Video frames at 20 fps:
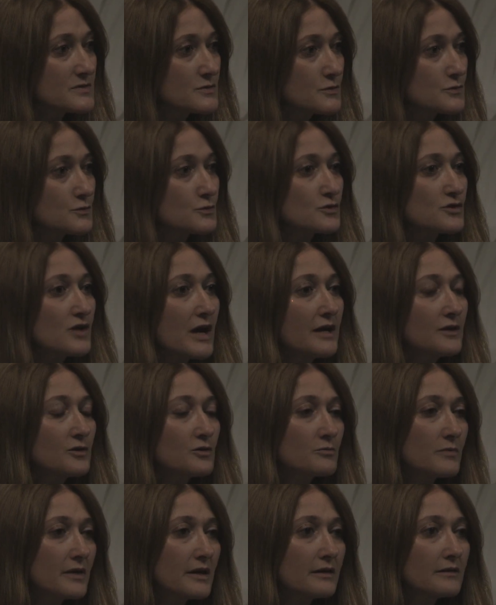so try to
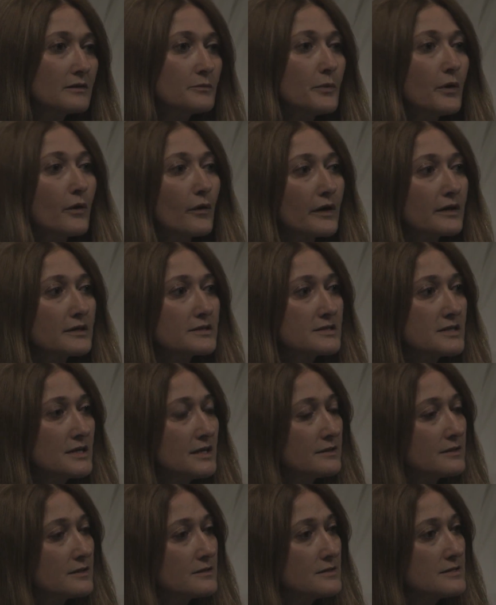make the point
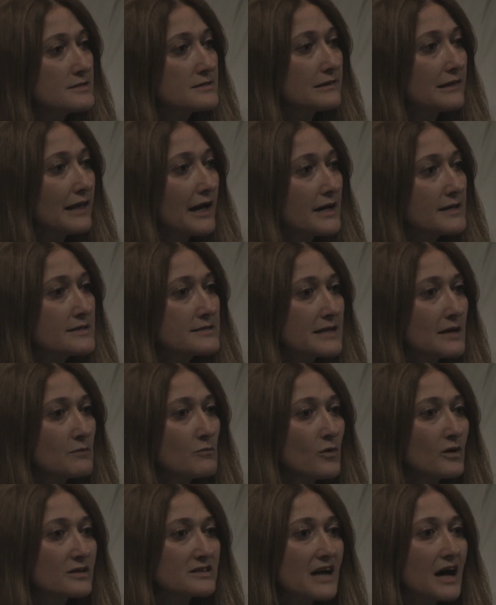that this lies
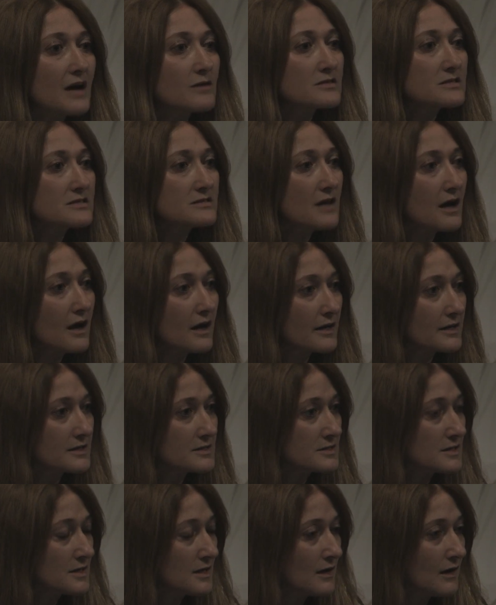somewhat
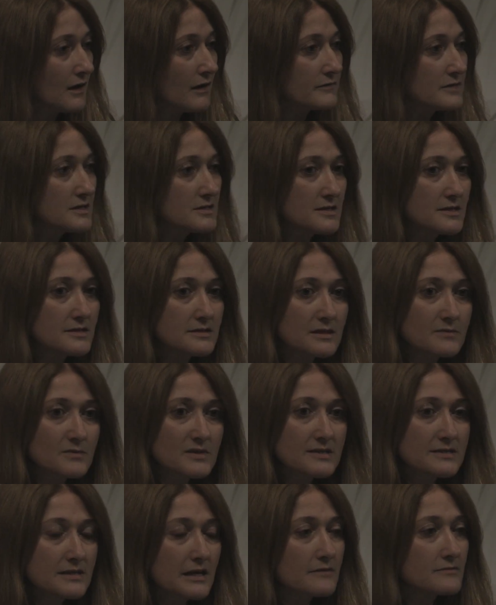outside of the system
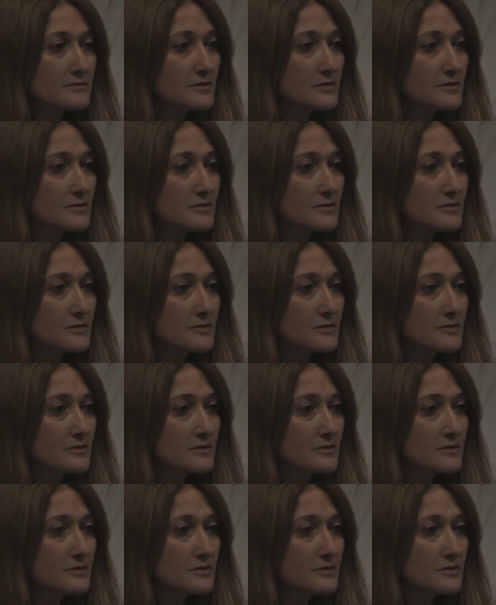itself.